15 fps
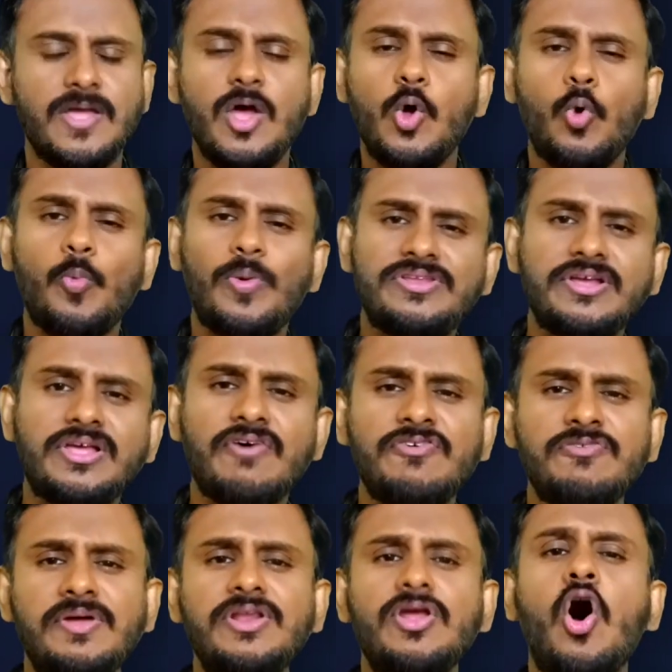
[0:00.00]
When the
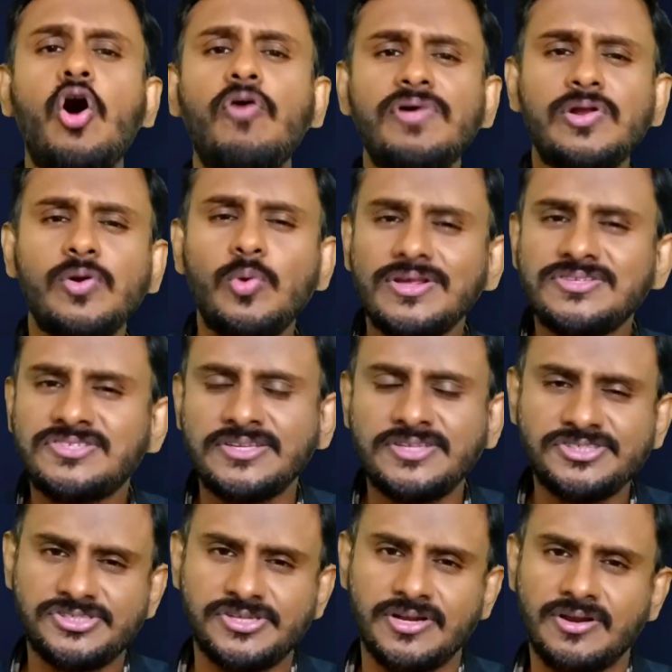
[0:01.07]
government overruled his
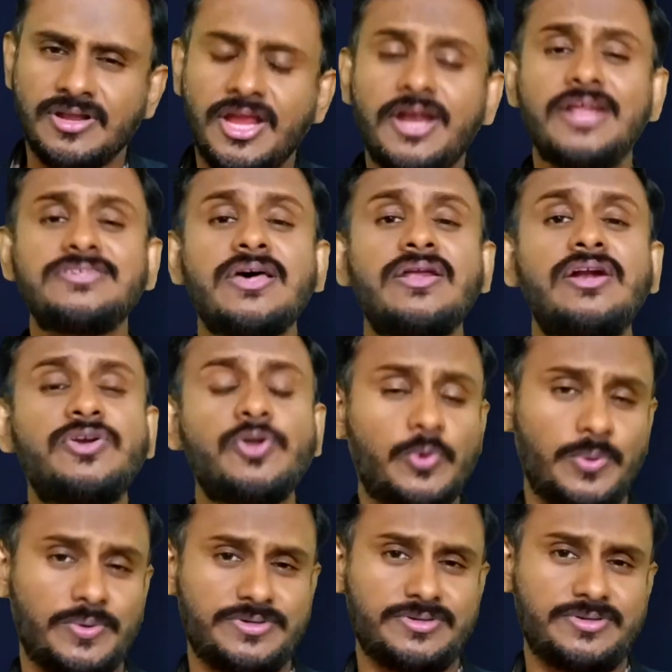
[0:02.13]
suggestion, he decided to
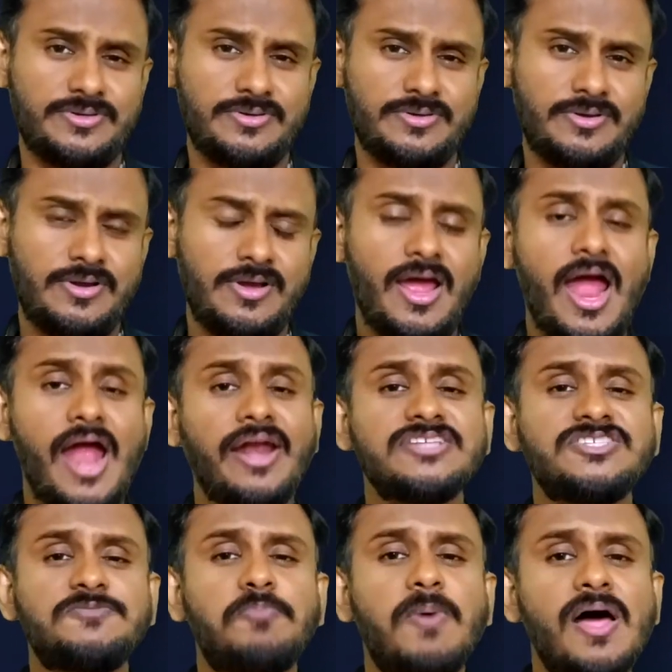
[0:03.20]
quit. And his
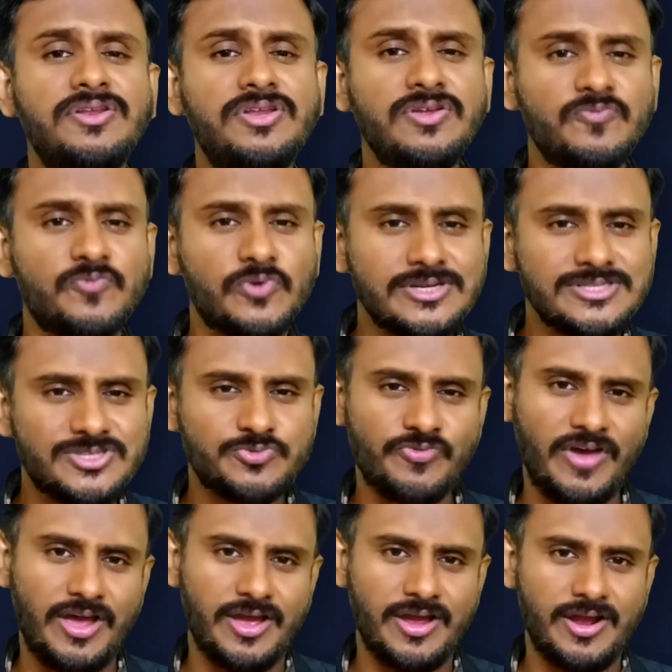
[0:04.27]
parting words
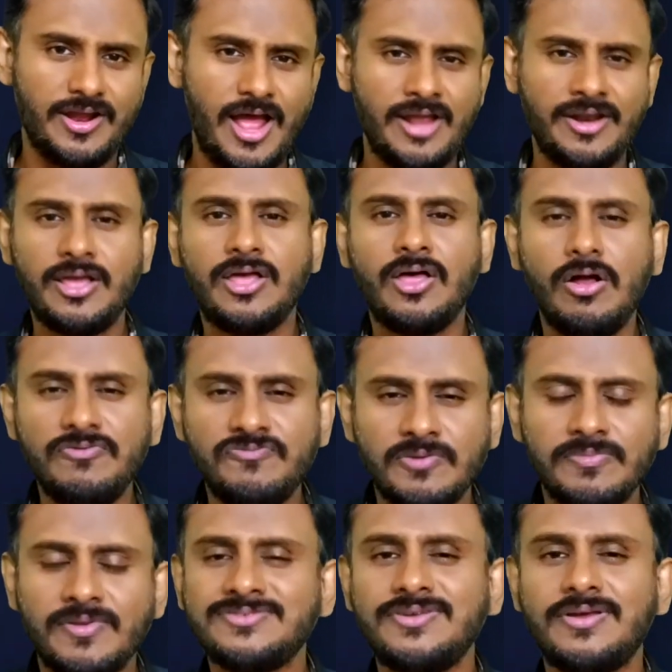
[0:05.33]
were, and I quote from
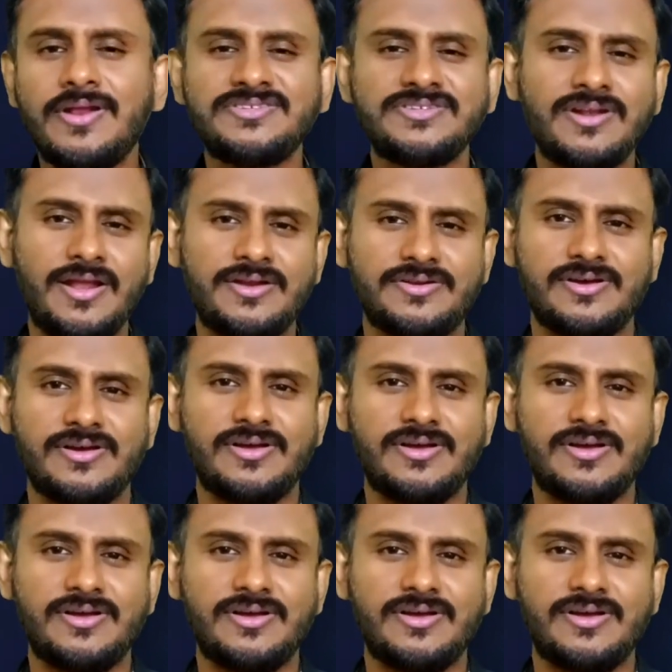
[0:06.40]
the resignation letter,